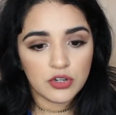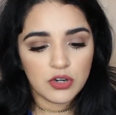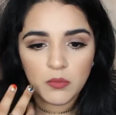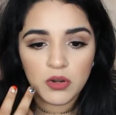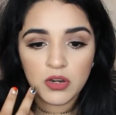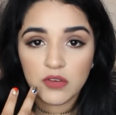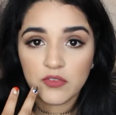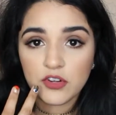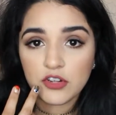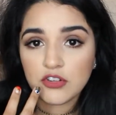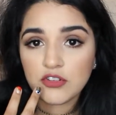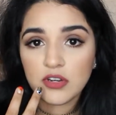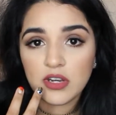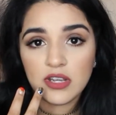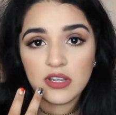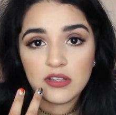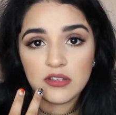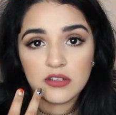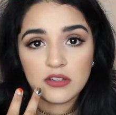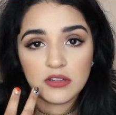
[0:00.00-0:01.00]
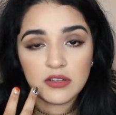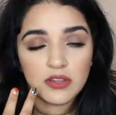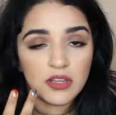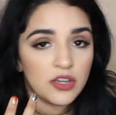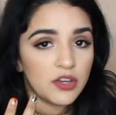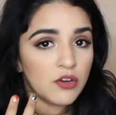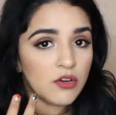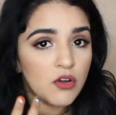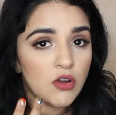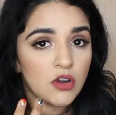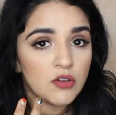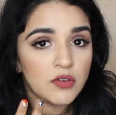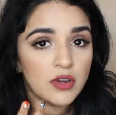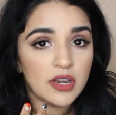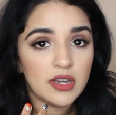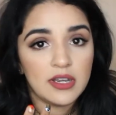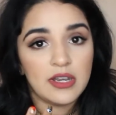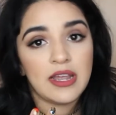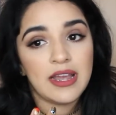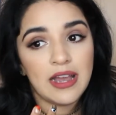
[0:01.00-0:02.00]
one of your trays that you're on
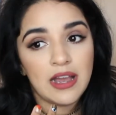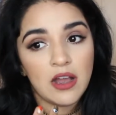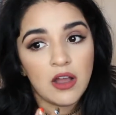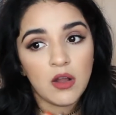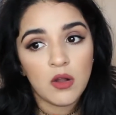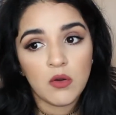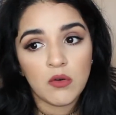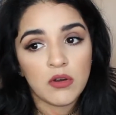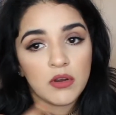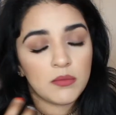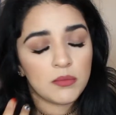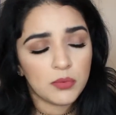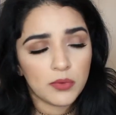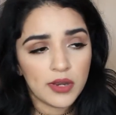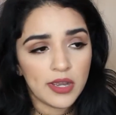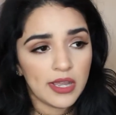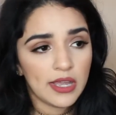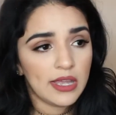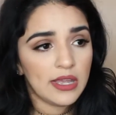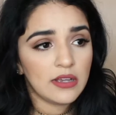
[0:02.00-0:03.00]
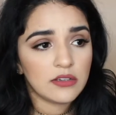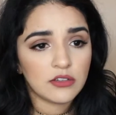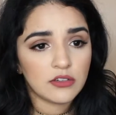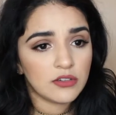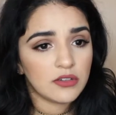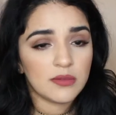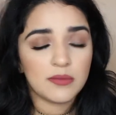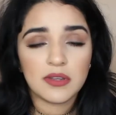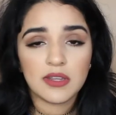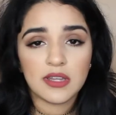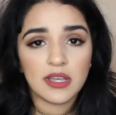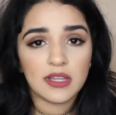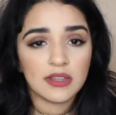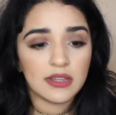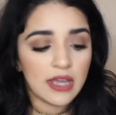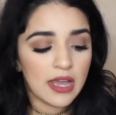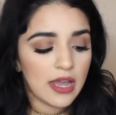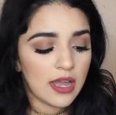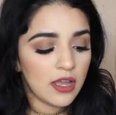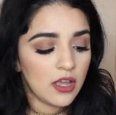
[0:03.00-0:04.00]
right now, or it breaks or something like
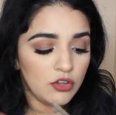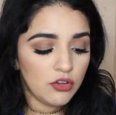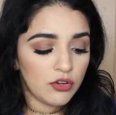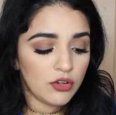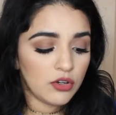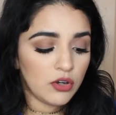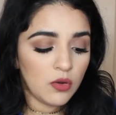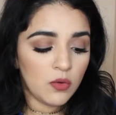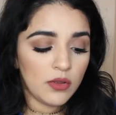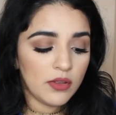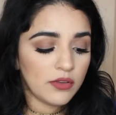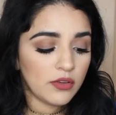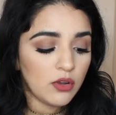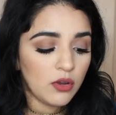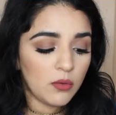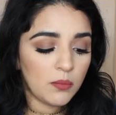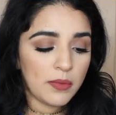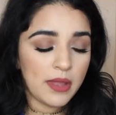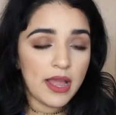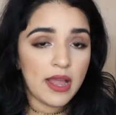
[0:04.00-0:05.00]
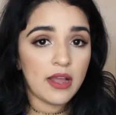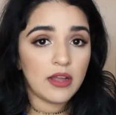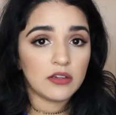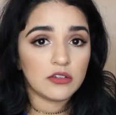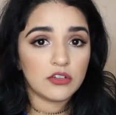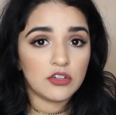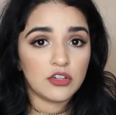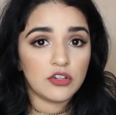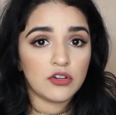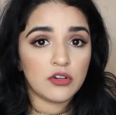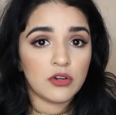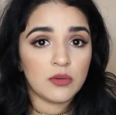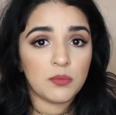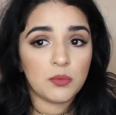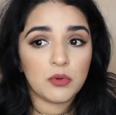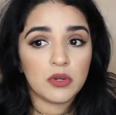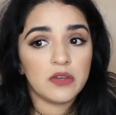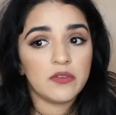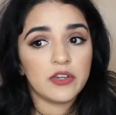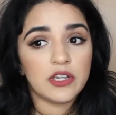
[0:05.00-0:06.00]
that, you can always go back to your
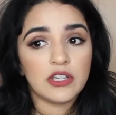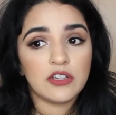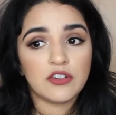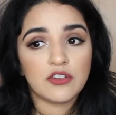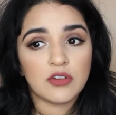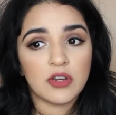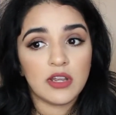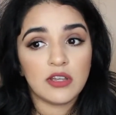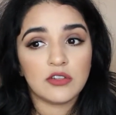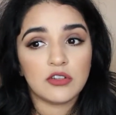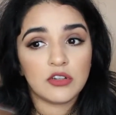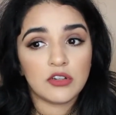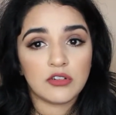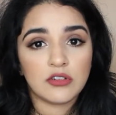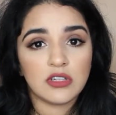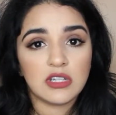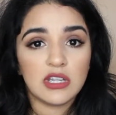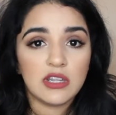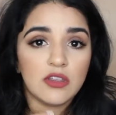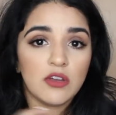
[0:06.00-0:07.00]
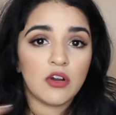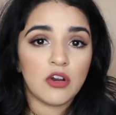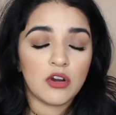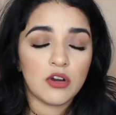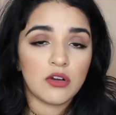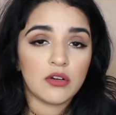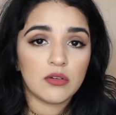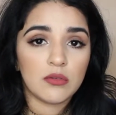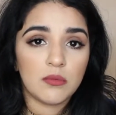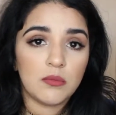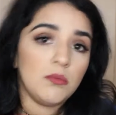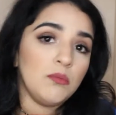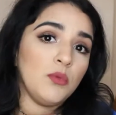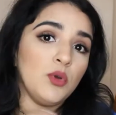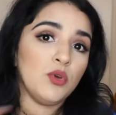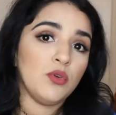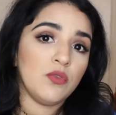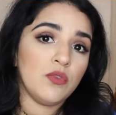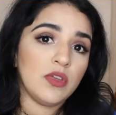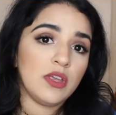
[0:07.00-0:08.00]
previous tray so your teeth aren't
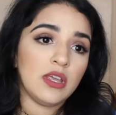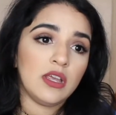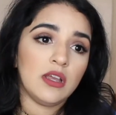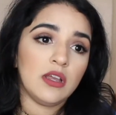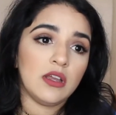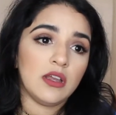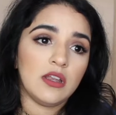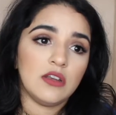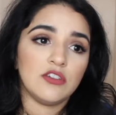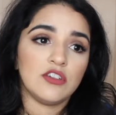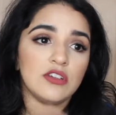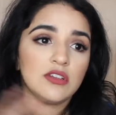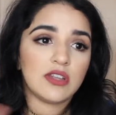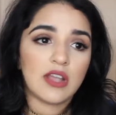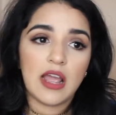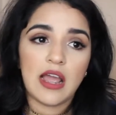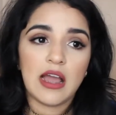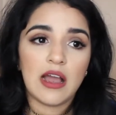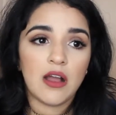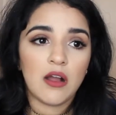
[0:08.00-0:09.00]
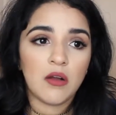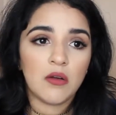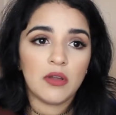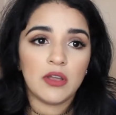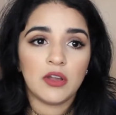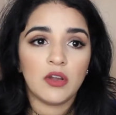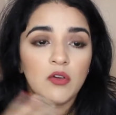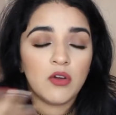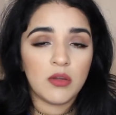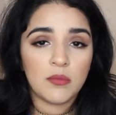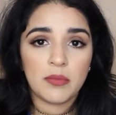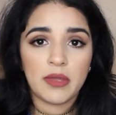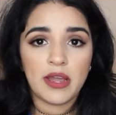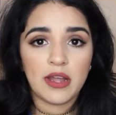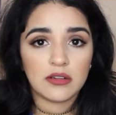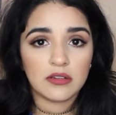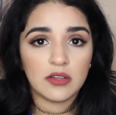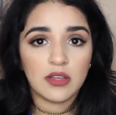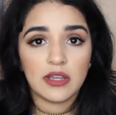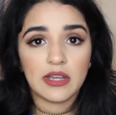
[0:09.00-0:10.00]
moving and just out and going
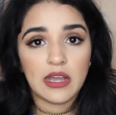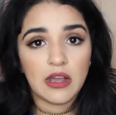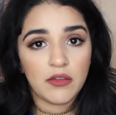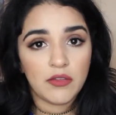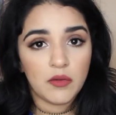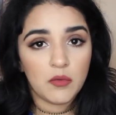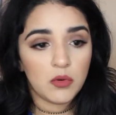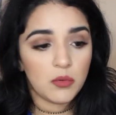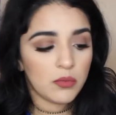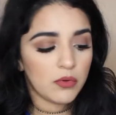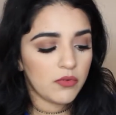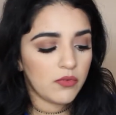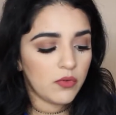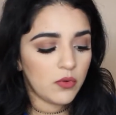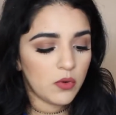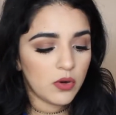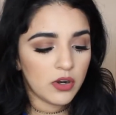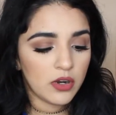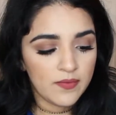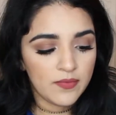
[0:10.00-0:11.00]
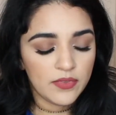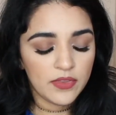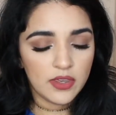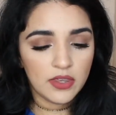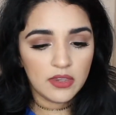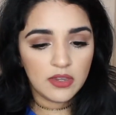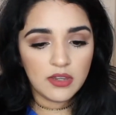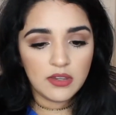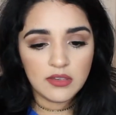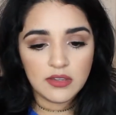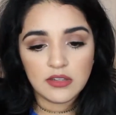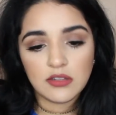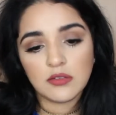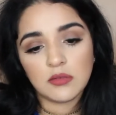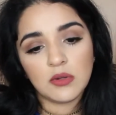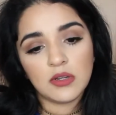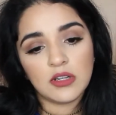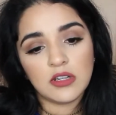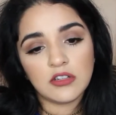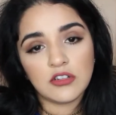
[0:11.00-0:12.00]
back to like how they were before. And then this
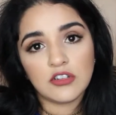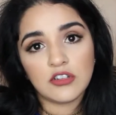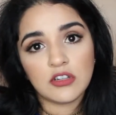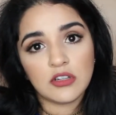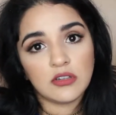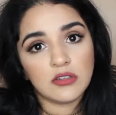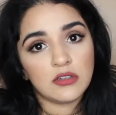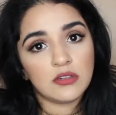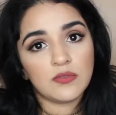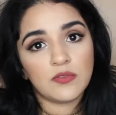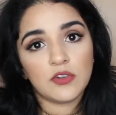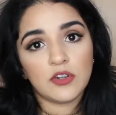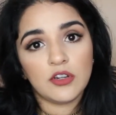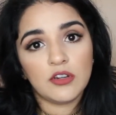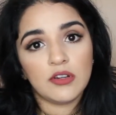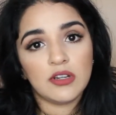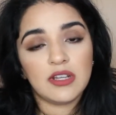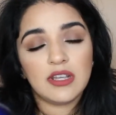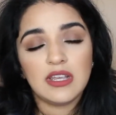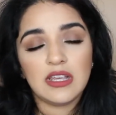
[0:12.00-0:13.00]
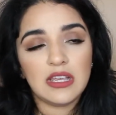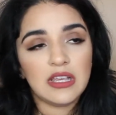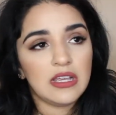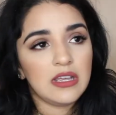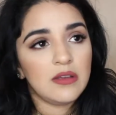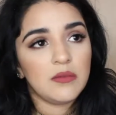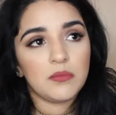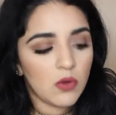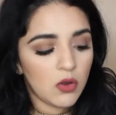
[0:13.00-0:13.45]
one is just for you to keep